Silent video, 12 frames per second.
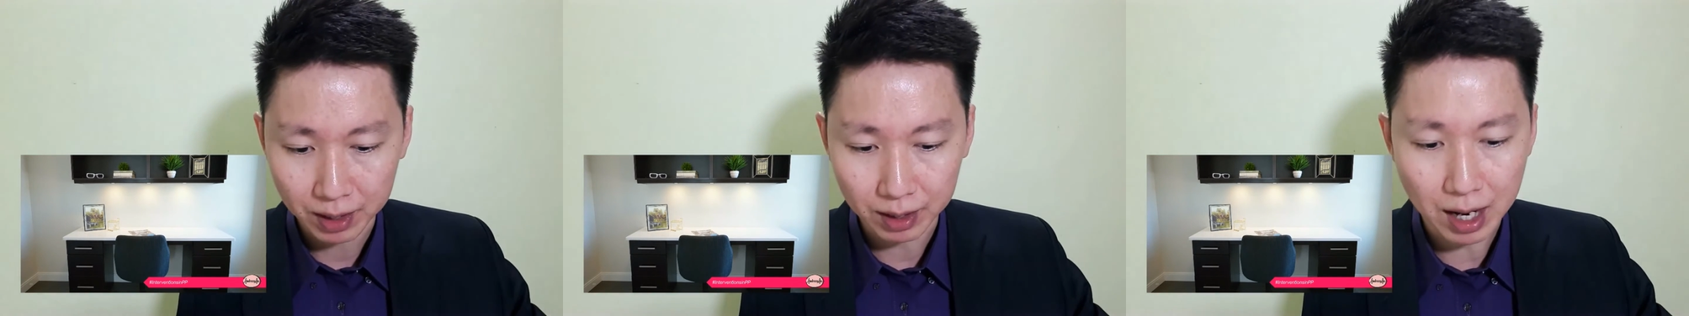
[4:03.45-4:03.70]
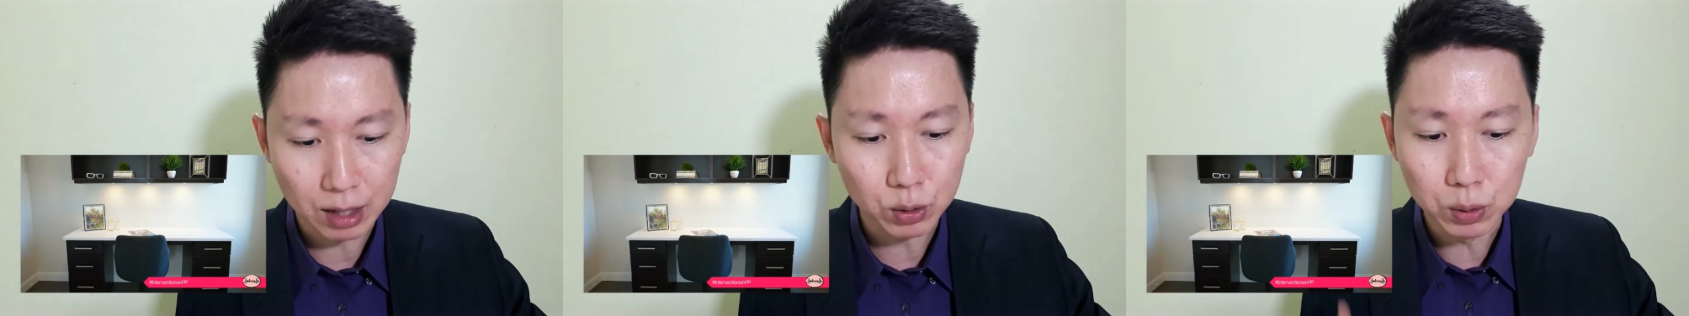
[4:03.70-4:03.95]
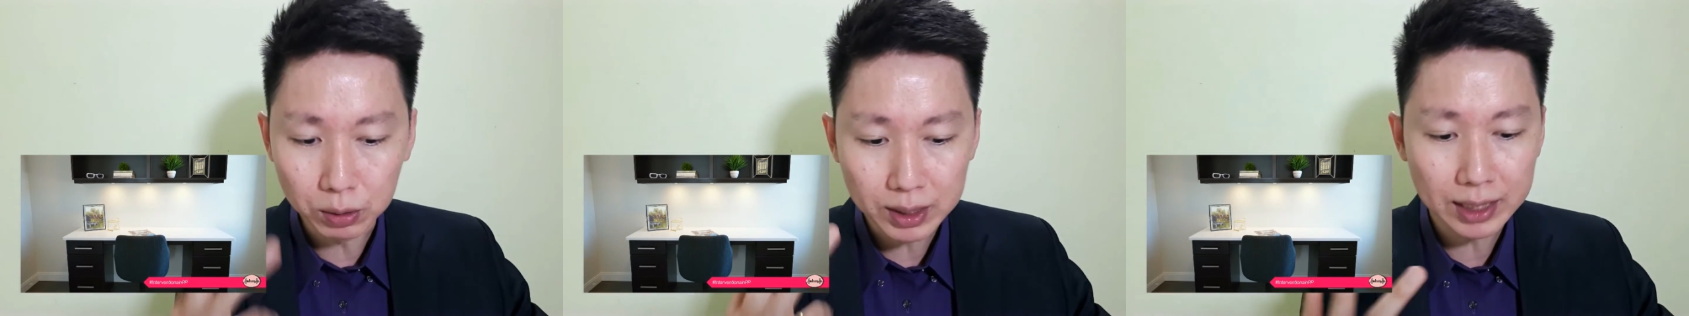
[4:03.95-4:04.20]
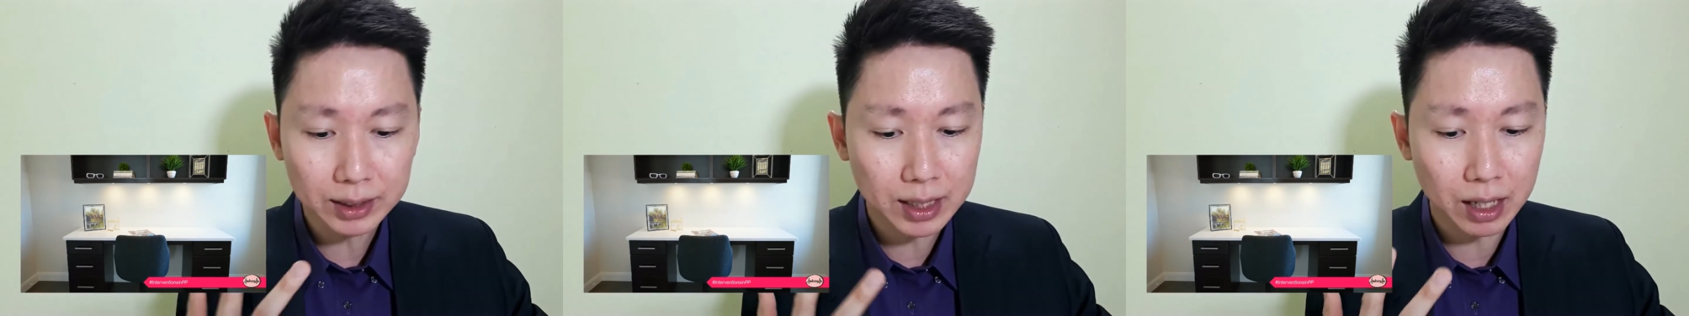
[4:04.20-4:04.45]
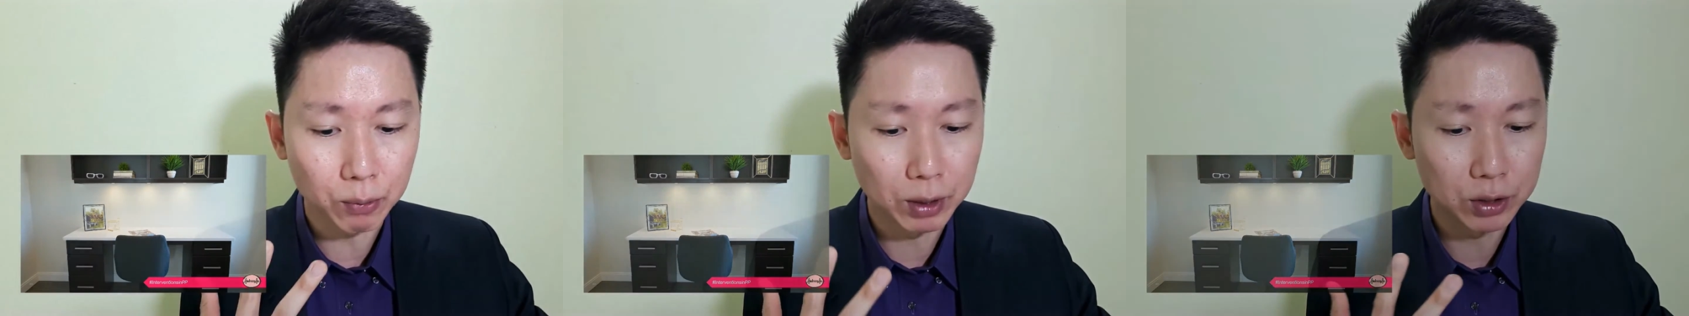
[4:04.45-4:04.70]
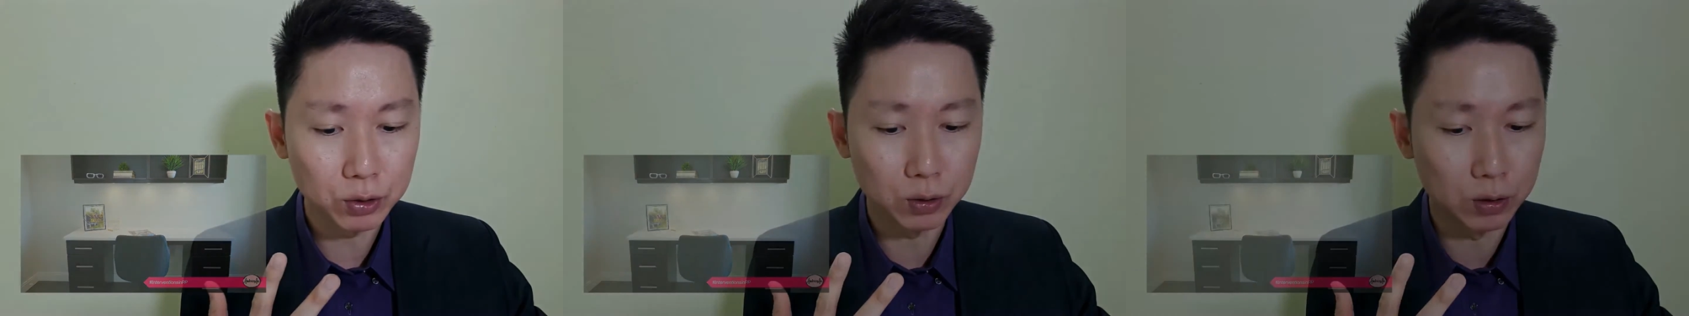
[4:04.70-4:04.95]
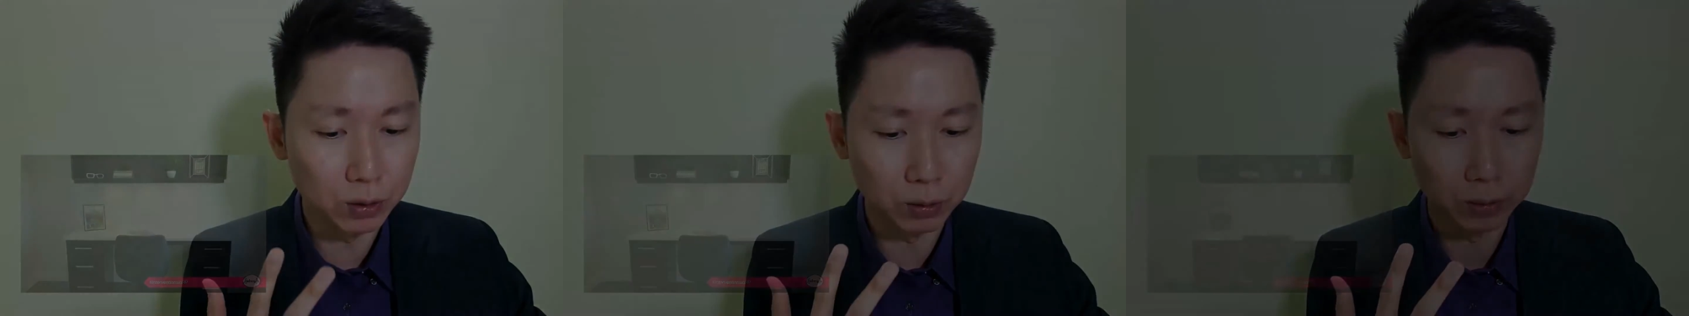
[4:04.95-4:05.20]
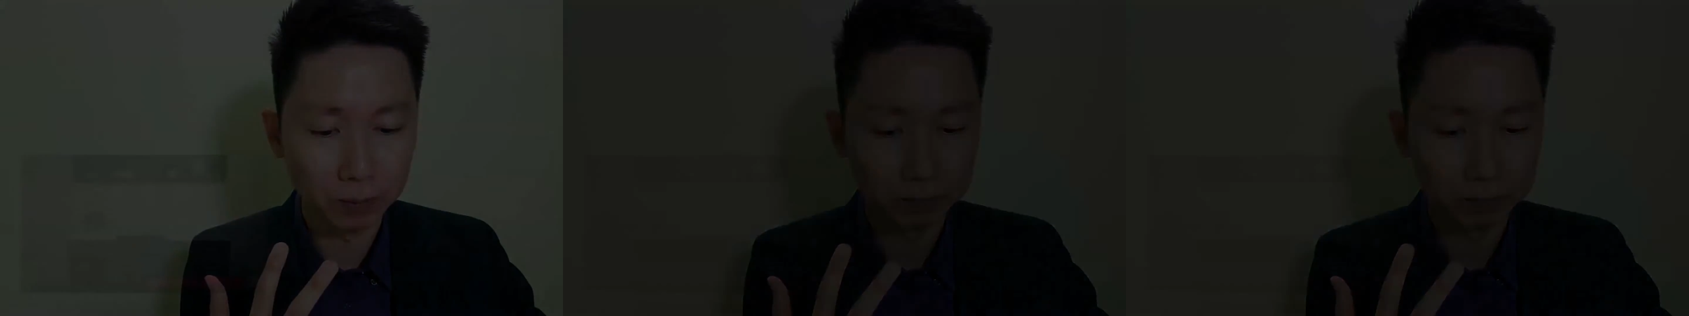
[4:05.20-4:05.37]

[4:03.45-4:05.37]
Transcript: There are 2 things that I want you to do.